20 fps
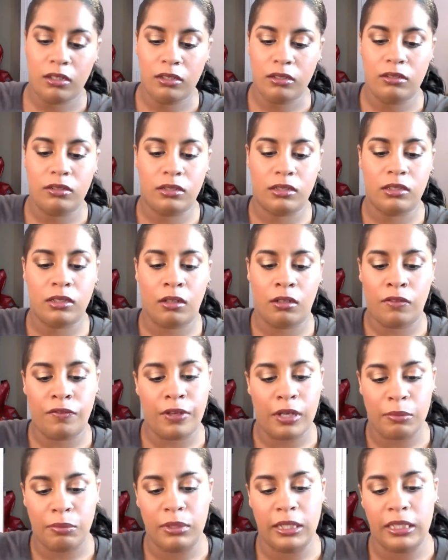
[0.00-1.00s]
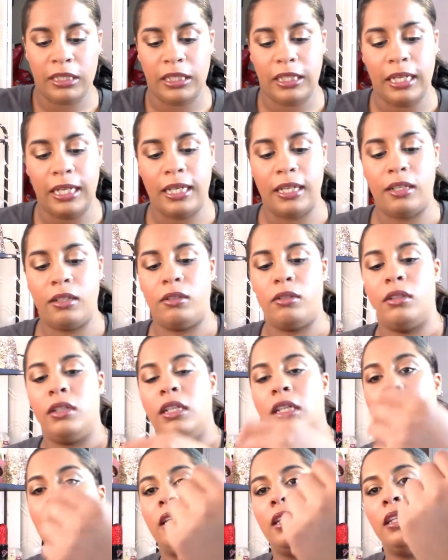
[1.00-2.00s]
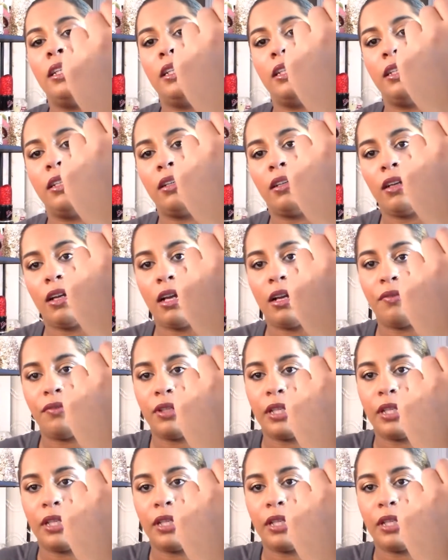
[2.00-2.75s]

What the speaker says: So if I blend it out, I